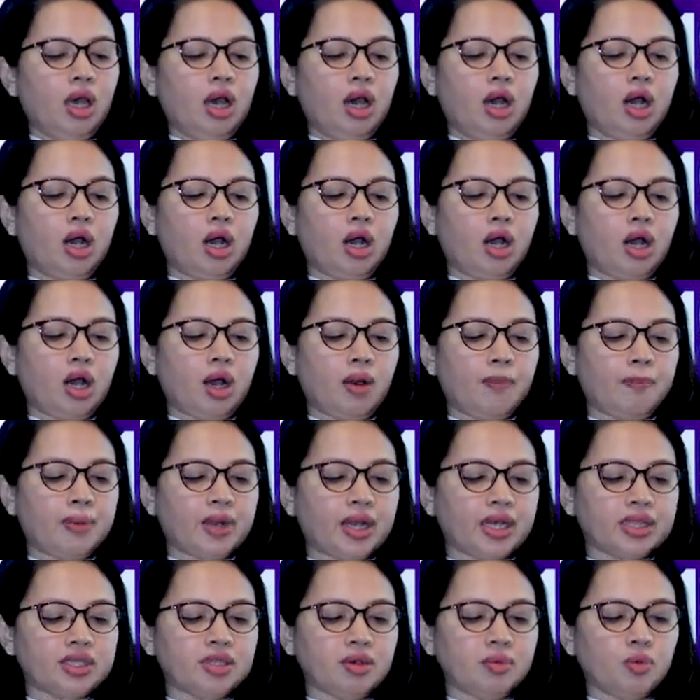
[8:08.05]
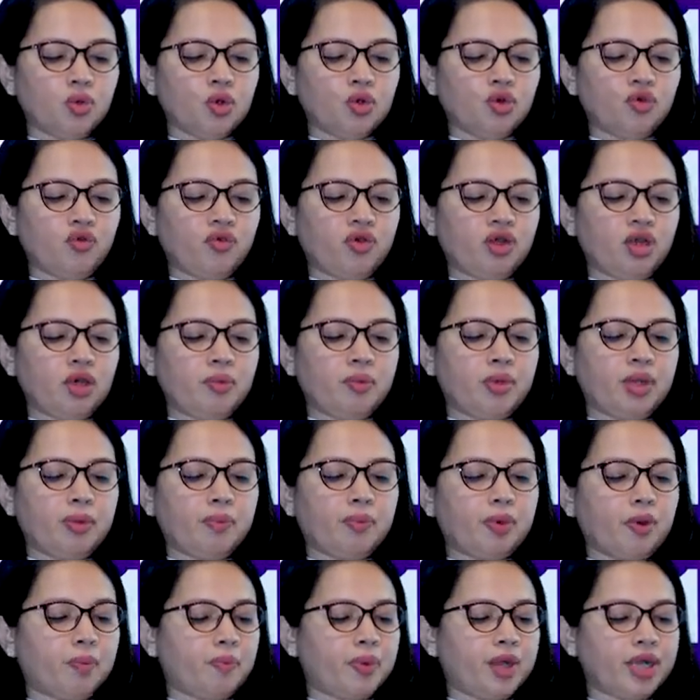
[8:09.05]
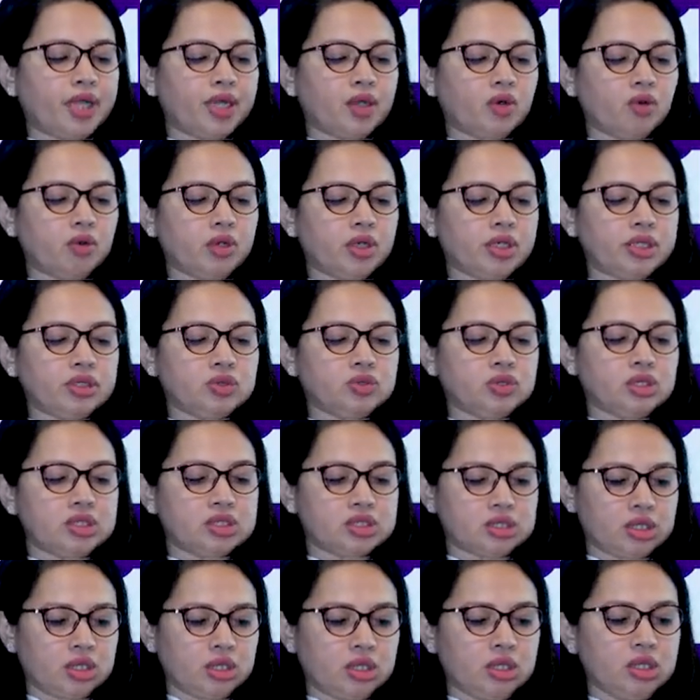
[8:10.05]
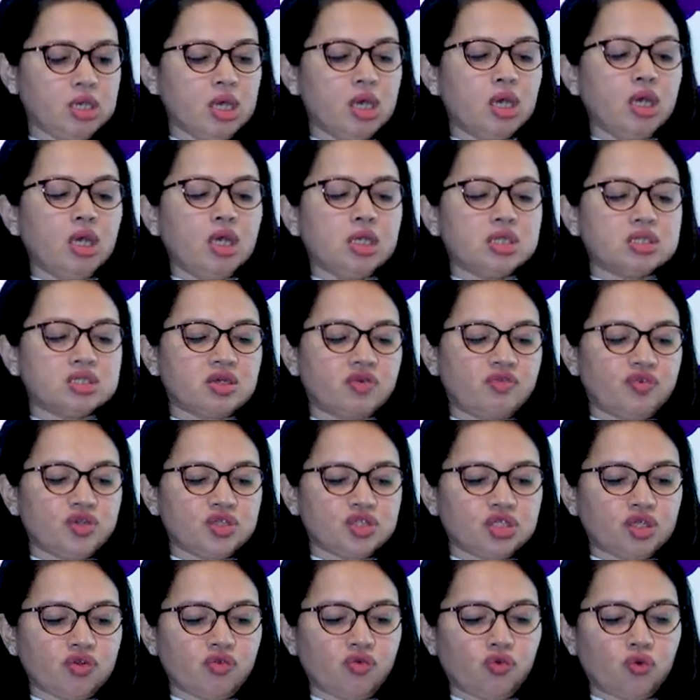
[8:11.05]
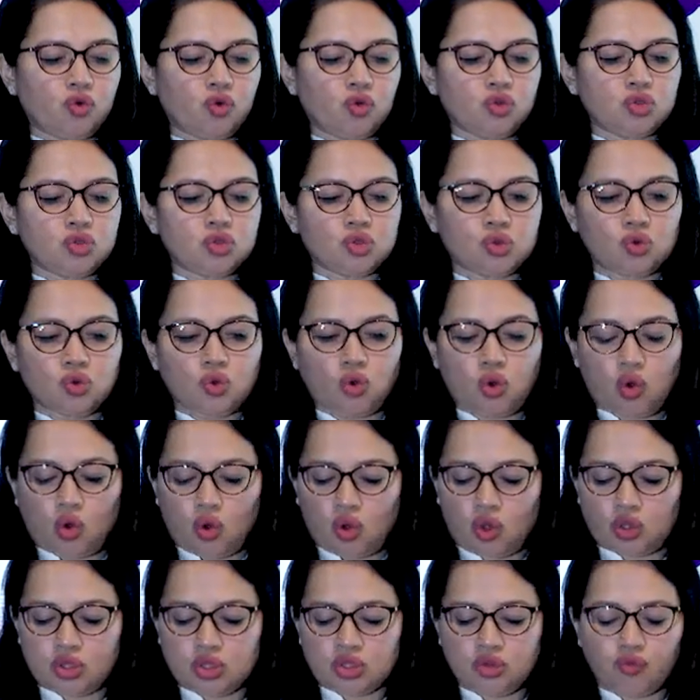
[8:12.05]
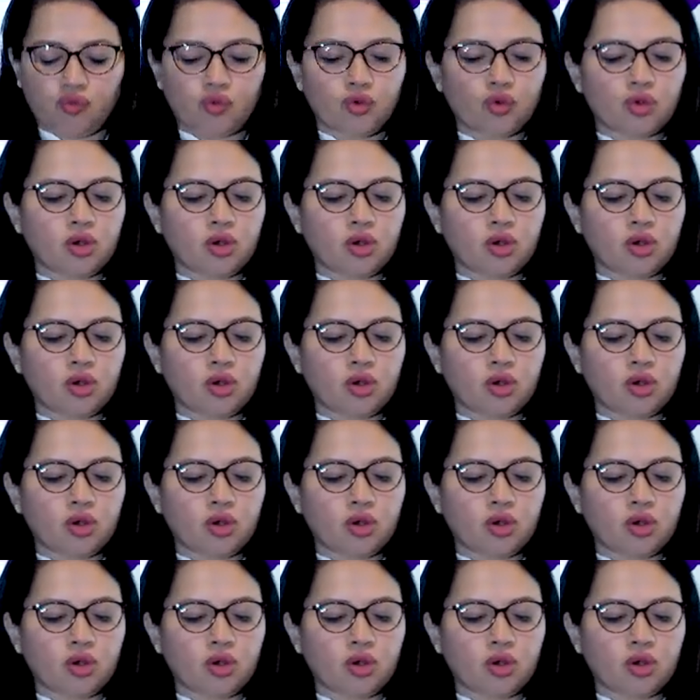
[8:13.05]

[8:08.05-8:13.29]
Apply the monofilament perpendicular to the skin, sufficient force to cause the